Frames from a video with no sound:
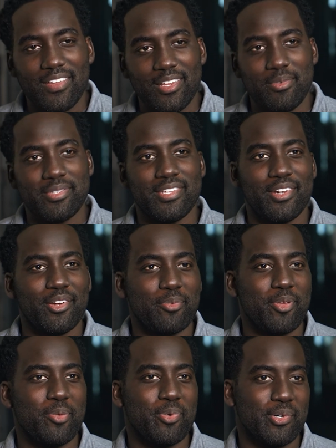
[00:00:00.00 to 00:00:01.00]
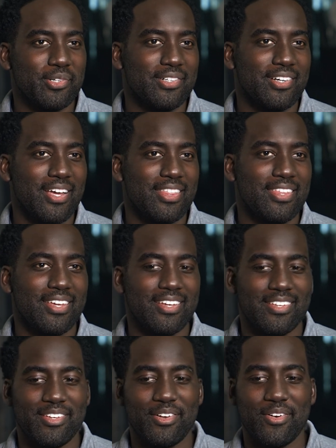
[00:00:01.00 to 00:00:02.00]
of elements that hook people. I
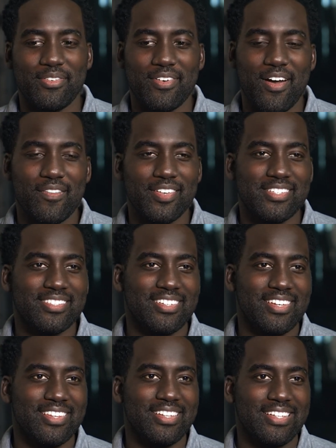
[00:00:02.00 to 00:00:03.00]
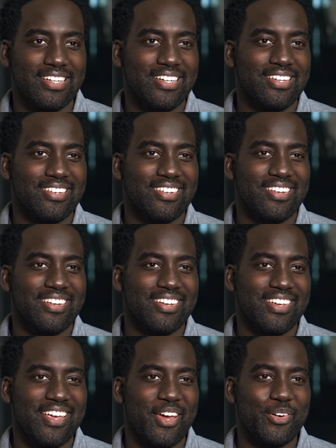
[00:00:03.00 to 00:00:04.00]
think, you know, obviously the lead,
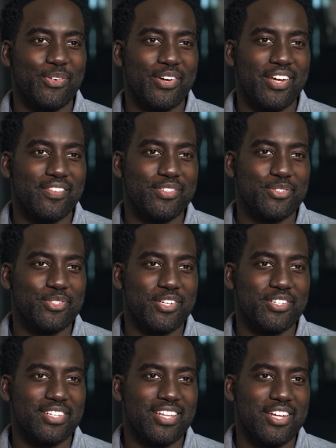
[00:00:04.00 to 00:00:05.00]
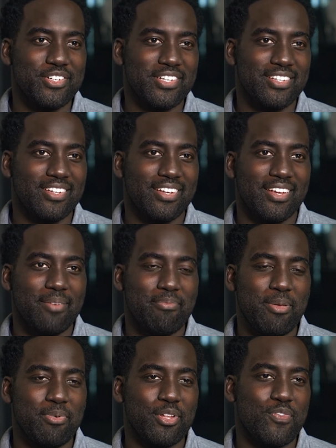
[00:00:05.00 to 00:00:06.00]
Keanu Reeves, who's such a legend.
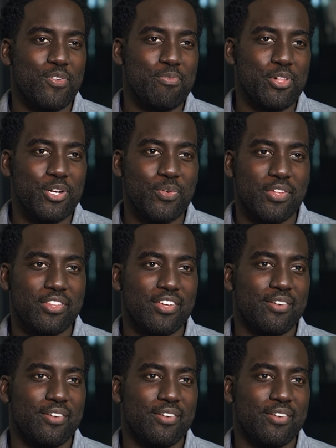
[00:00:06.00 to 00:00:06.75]
People are familiar with